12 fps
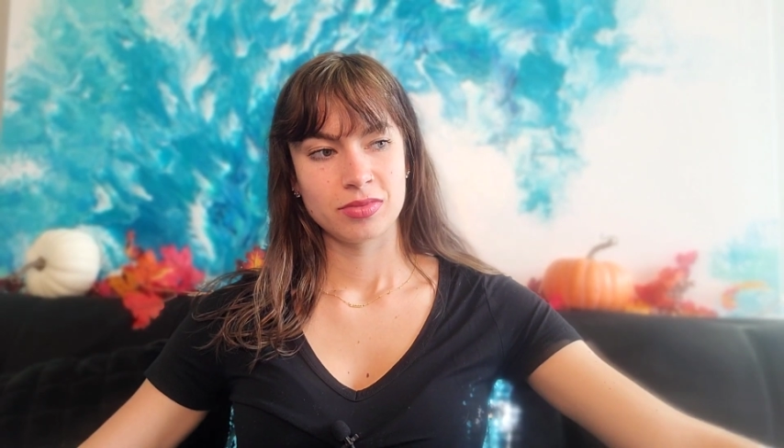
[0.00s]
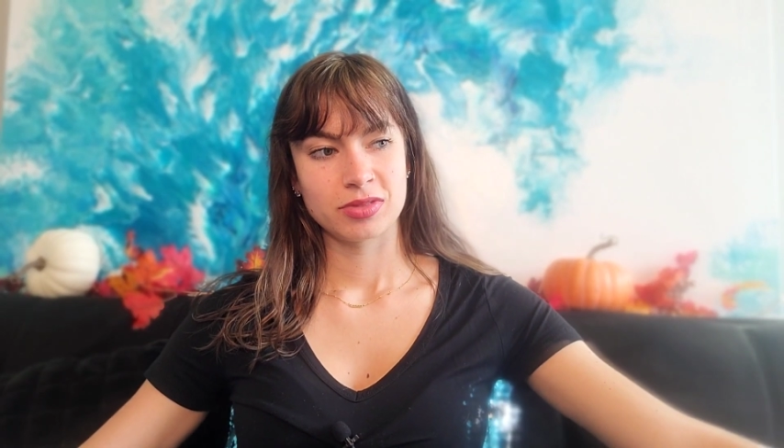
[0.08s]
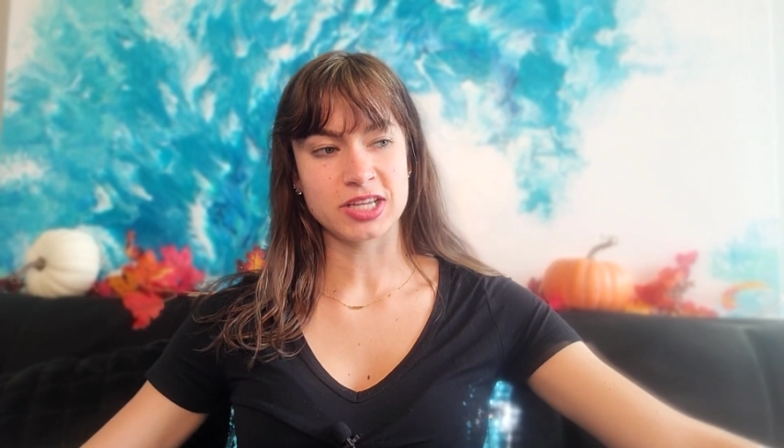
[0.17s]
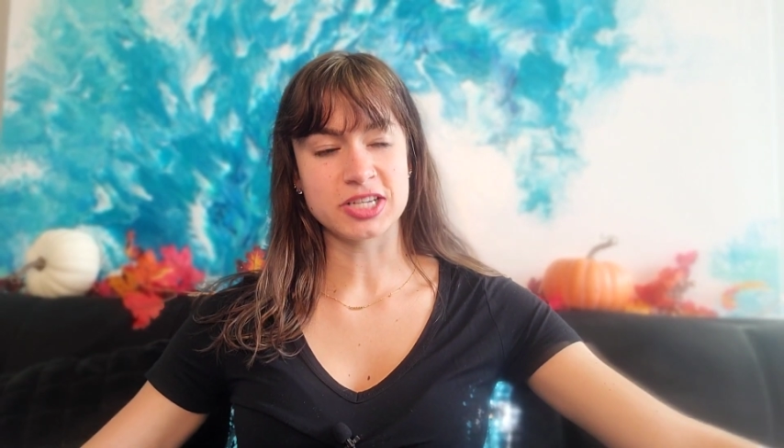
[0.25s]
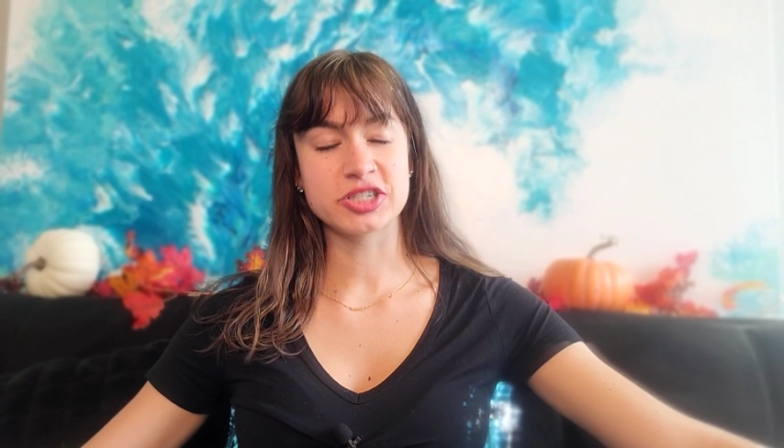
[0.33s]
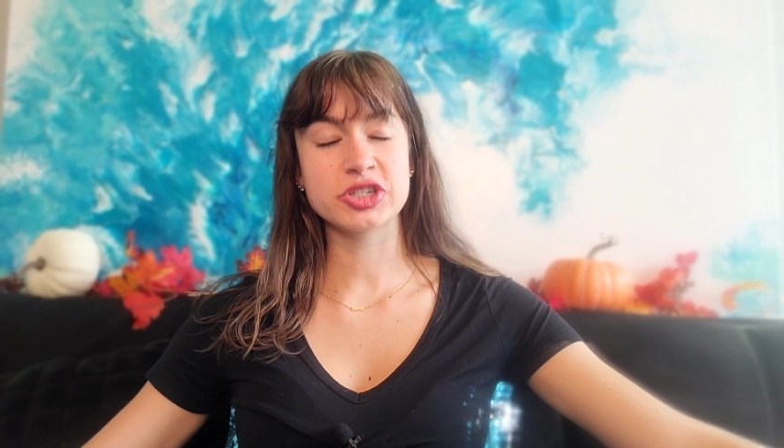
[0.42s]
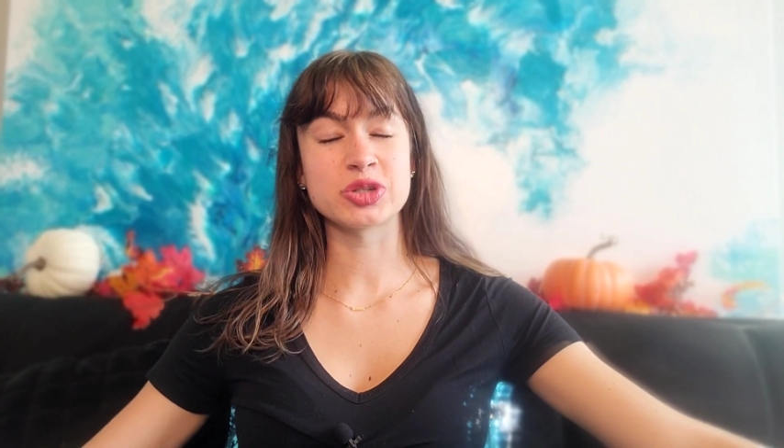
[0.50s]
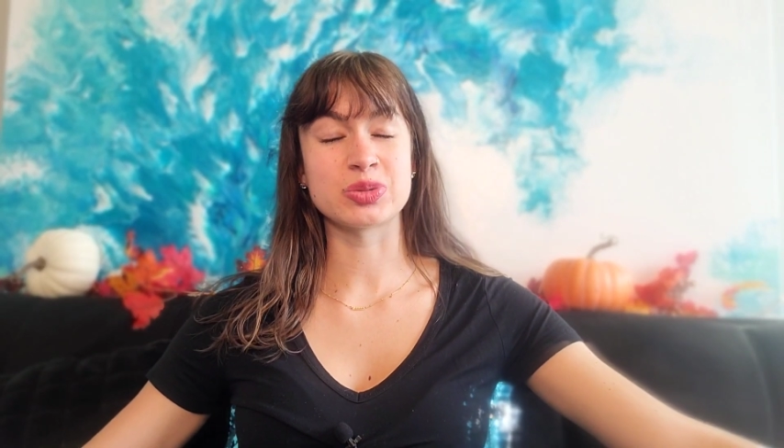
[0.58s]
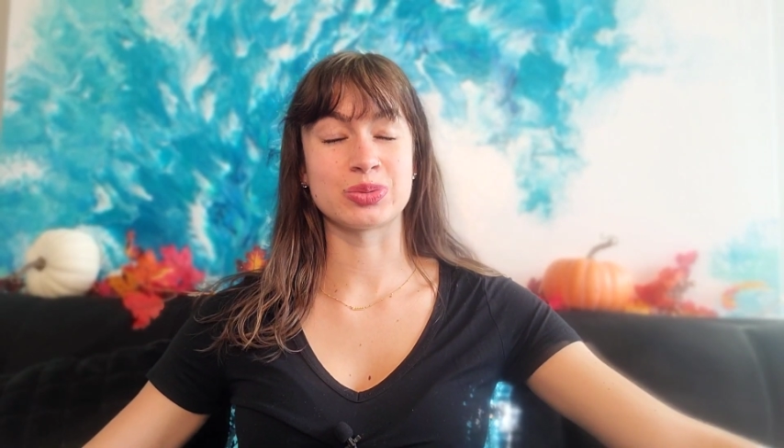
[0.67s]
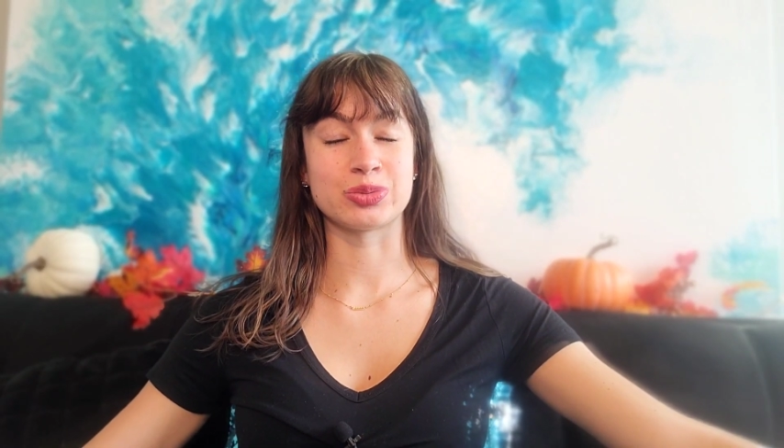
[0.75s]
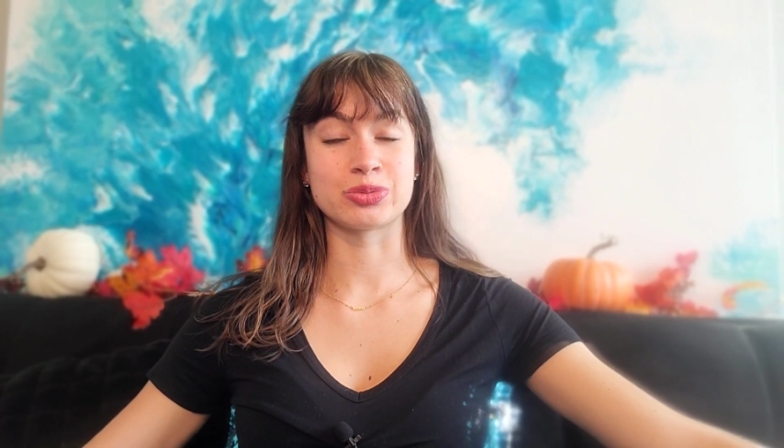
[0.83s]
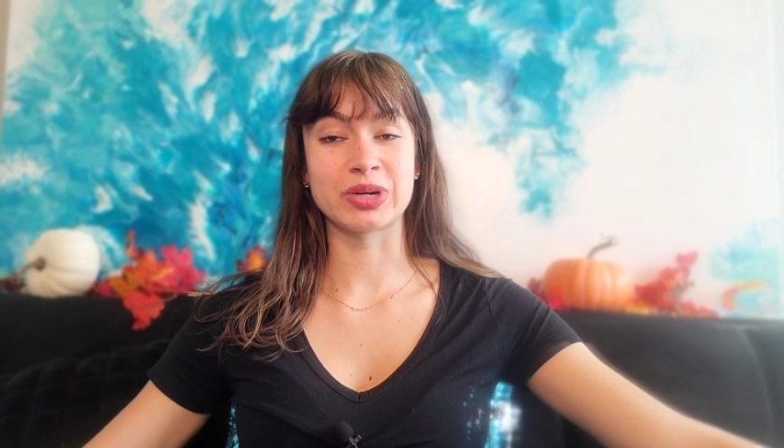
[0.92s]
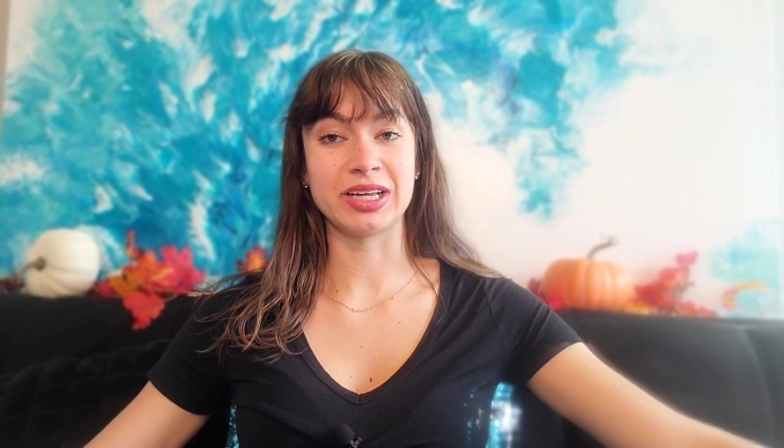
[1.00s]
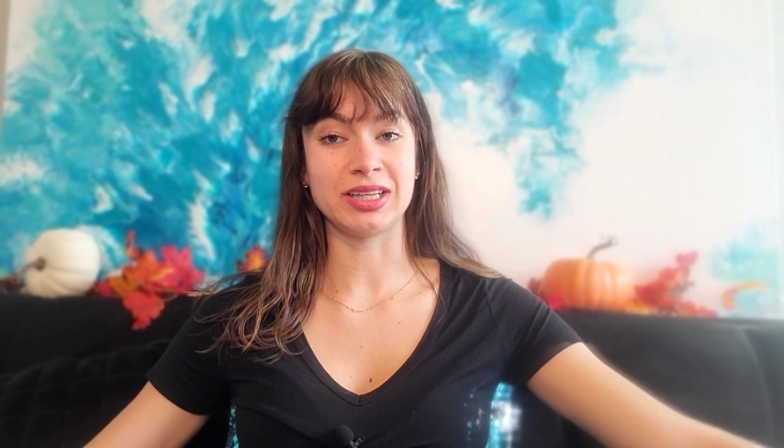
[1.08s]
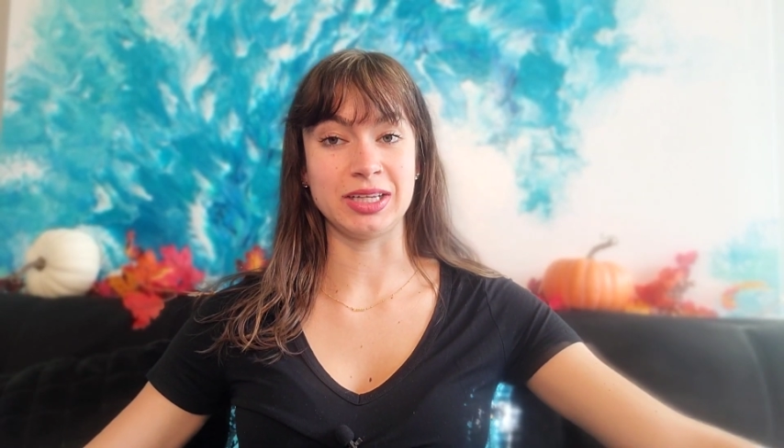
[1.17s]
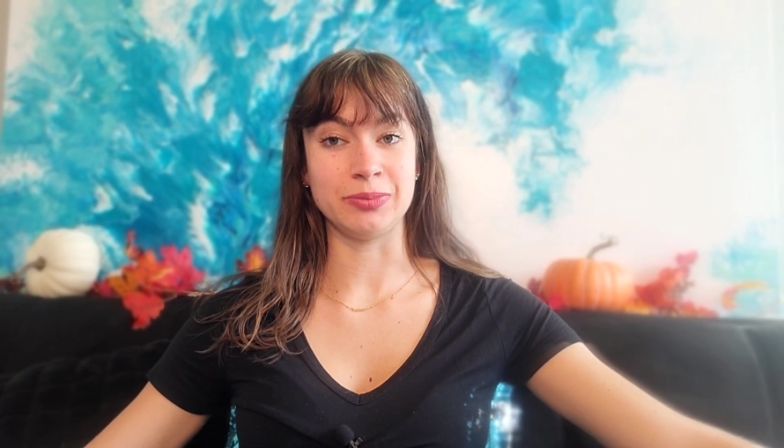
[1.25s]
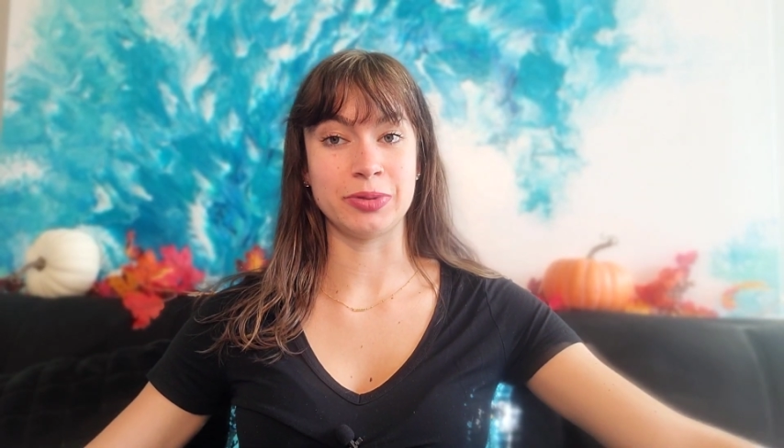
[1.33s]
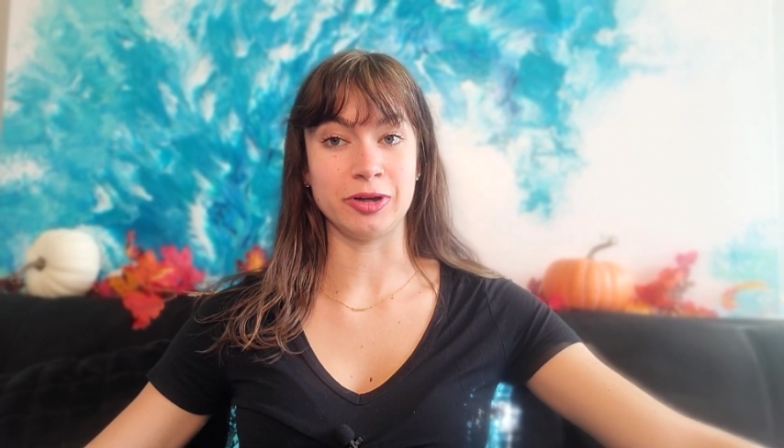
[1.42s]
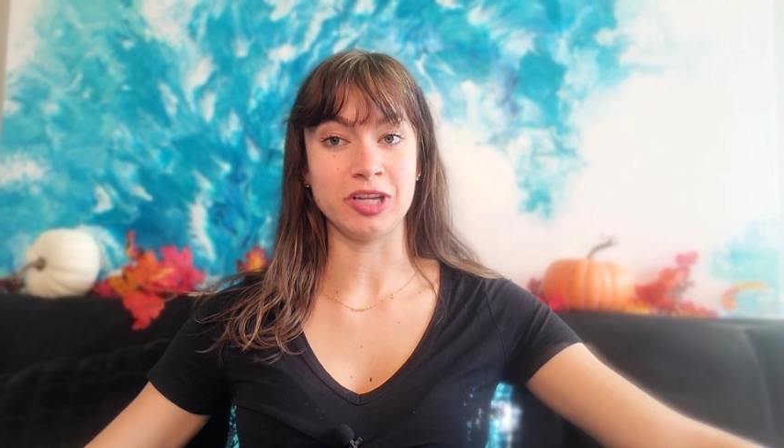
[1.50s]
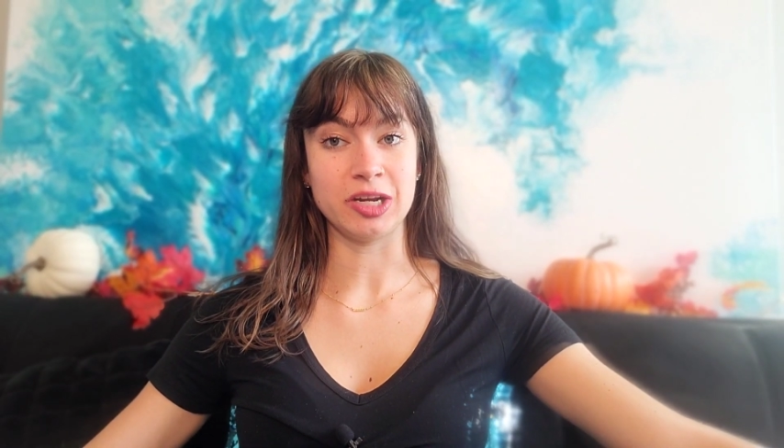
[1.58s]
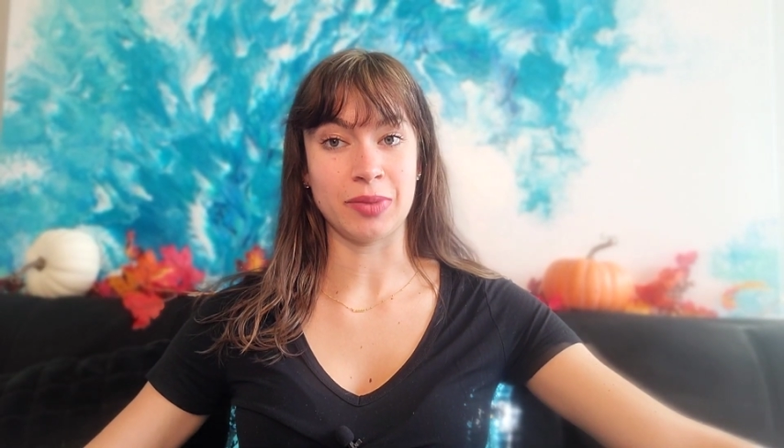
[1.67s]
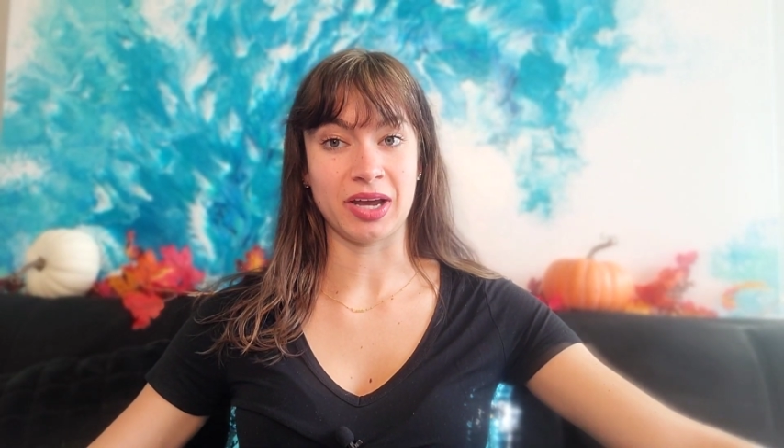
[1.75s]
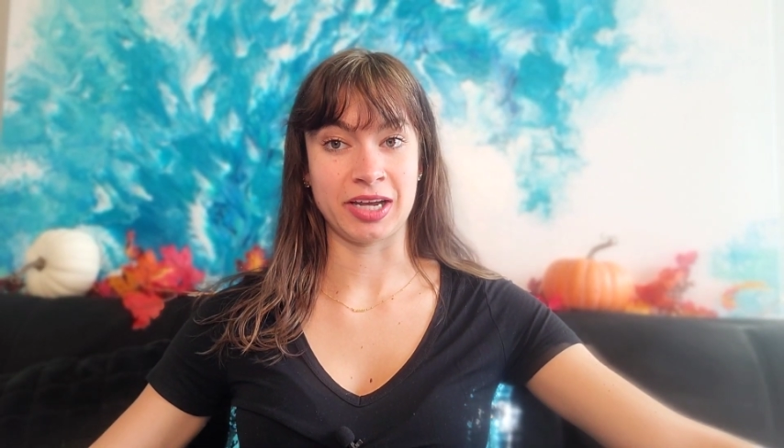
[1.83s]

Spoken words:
This is really building my